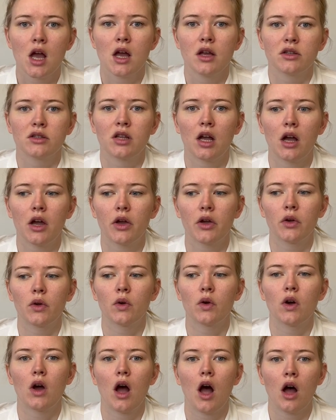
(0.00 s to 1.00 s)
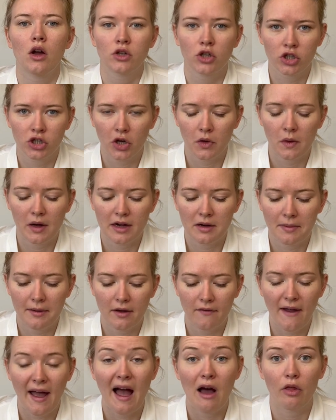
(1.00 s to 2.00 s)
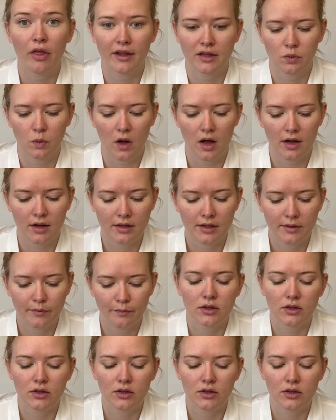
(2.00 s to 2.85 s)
So I'll just show you a little bit of how this works.